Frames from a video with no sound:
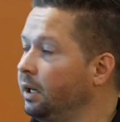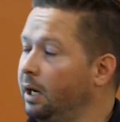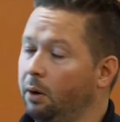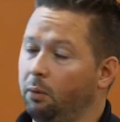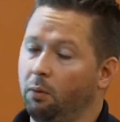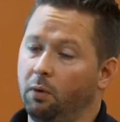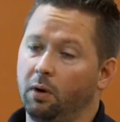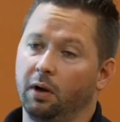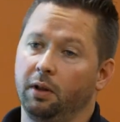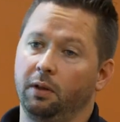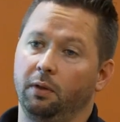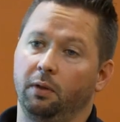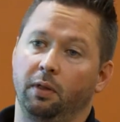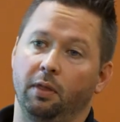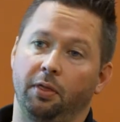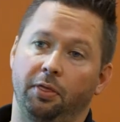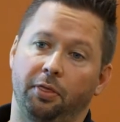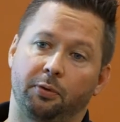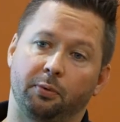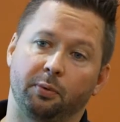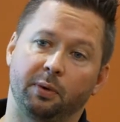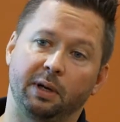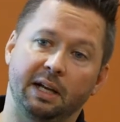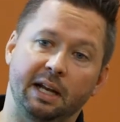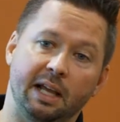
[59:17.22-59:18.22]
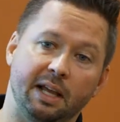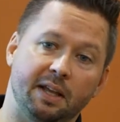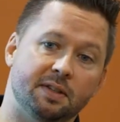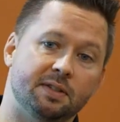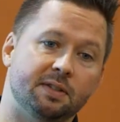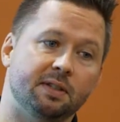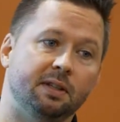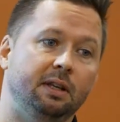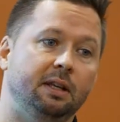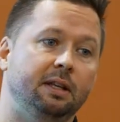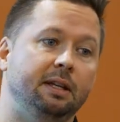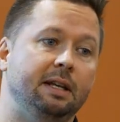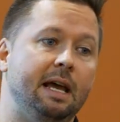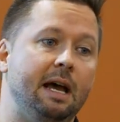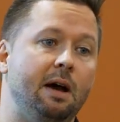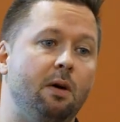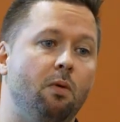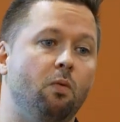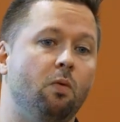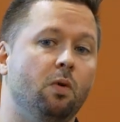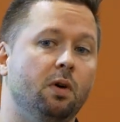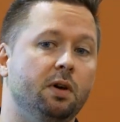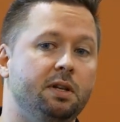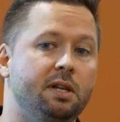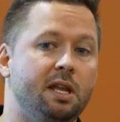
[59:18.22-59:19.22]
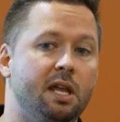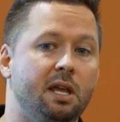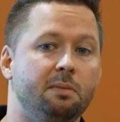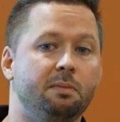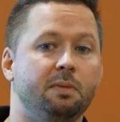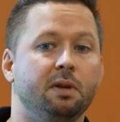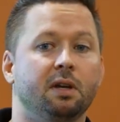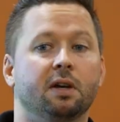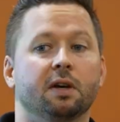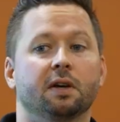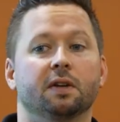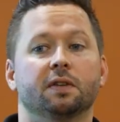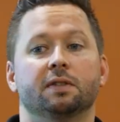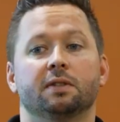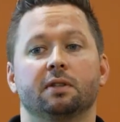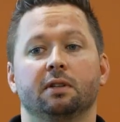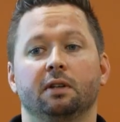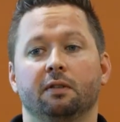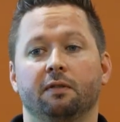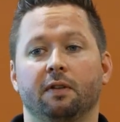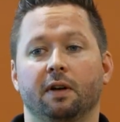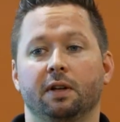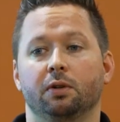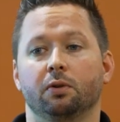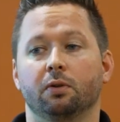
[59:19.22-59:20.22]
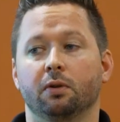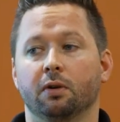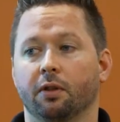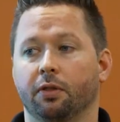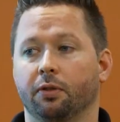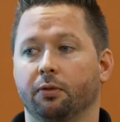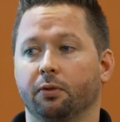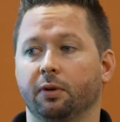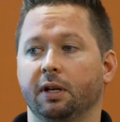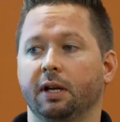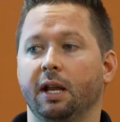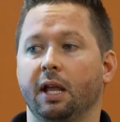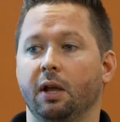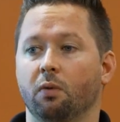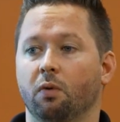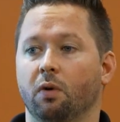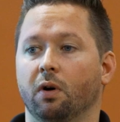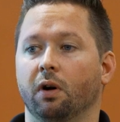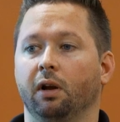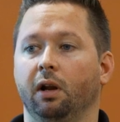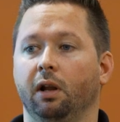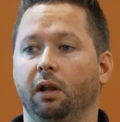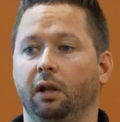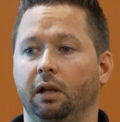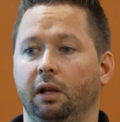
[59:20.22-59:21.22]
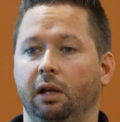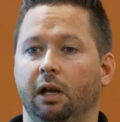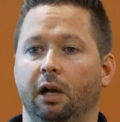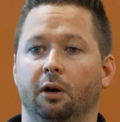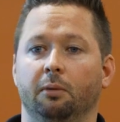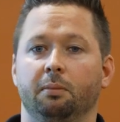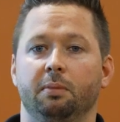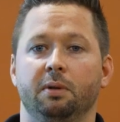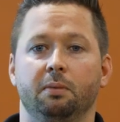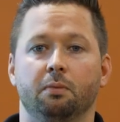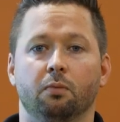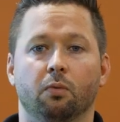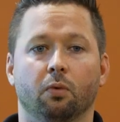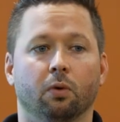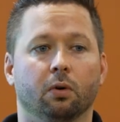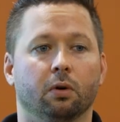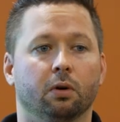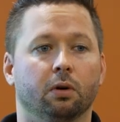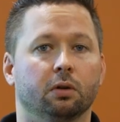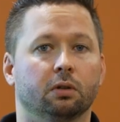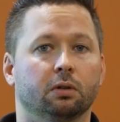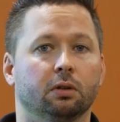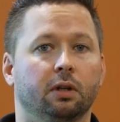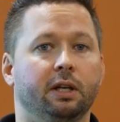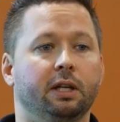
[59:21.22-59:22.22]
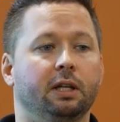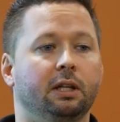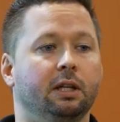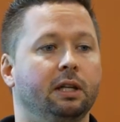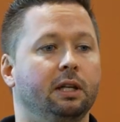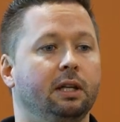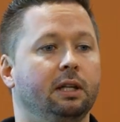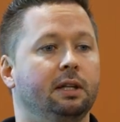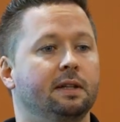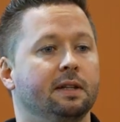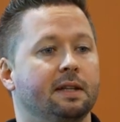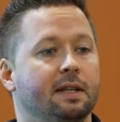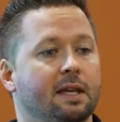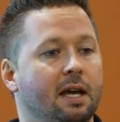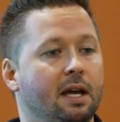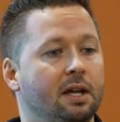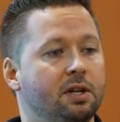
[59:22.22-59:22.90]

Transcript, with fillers: And I want three days and not one day because if I do it a three day one, I'll be more likely to